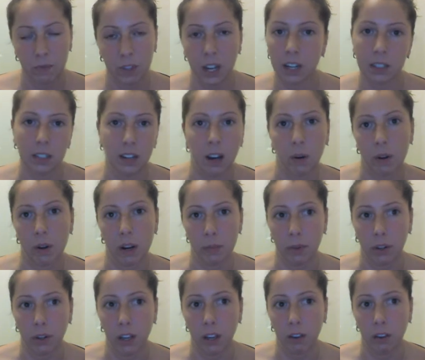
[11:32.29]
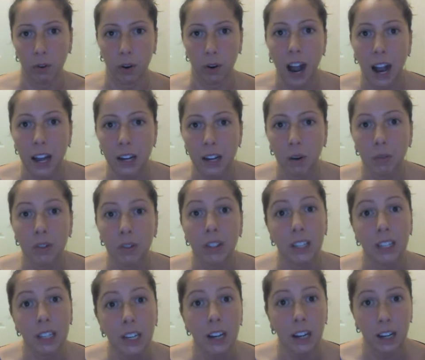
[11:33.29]
That is not what I'm looking for. I don't
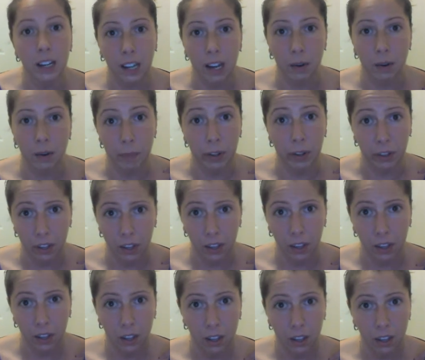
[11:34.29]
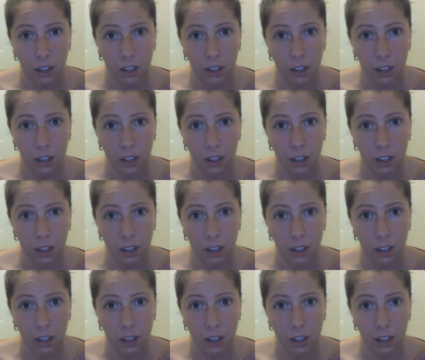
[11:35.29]
need accountability.